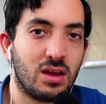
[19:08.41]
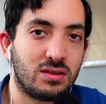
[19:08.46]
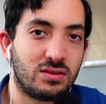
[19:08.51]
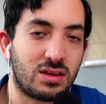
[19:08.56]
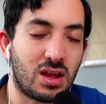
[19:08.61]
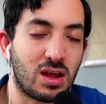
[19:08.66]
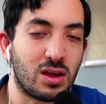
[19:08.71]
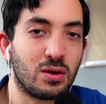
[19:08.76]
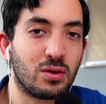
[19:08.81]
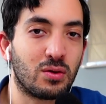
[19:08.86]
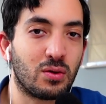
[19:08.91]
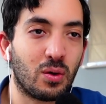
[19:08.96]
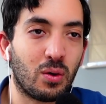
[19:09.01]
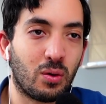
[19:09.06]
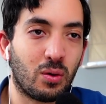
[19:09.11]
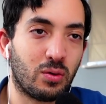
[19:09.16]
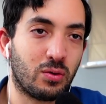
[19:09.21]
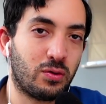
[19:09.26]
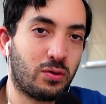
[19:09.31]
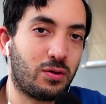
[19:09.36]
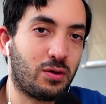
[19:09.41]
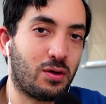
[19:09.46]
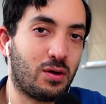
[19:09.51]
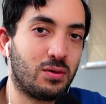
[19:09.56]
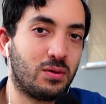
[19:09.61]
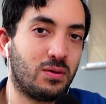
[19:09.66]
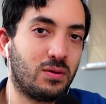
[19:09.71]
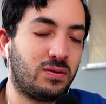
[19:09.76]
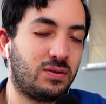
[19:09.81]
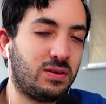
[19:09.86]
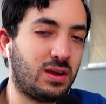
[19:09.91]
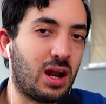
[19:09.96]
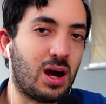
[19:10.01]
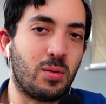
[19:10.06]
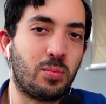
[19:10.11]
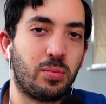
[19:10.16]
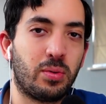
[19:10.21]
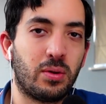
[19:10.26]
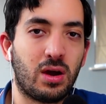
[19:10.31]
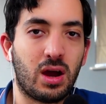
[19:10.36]
Now you can also set
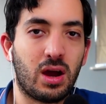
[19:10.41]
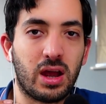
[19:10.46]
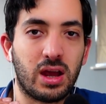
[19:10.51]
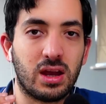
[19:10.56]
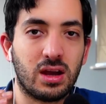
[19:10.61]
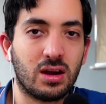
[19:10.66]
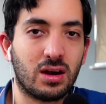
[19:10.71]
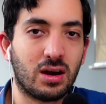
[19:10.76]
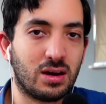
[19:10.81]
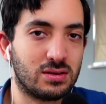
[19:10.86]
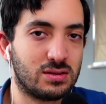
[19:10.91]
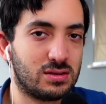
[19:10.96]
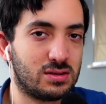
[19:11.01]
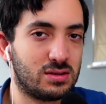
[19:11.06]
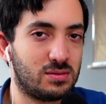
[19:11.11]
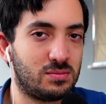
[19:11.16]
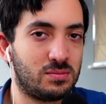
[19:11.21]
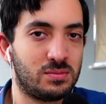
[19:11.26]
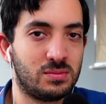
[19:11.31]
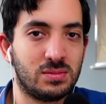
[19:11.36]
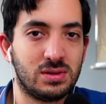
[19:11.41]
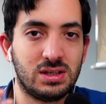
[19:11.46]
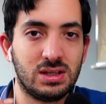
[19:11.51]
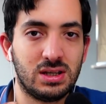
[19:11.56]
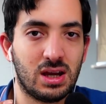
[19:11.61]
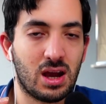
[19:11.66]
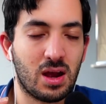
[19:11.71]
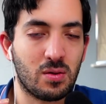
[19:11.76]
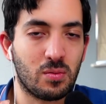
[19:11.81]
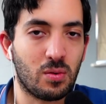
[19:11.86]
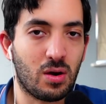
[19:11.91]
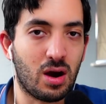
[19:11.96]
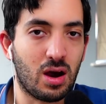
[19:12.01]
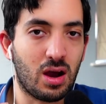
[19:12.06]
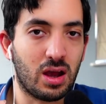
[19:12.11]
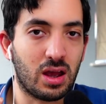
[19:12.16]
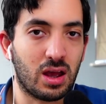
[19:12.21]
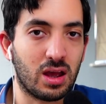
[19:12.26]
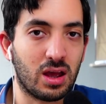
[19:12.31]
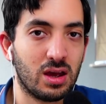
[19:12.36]
up a custom
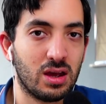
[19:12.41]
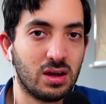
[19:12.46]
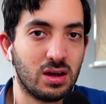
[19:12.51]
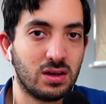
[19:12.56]
DIY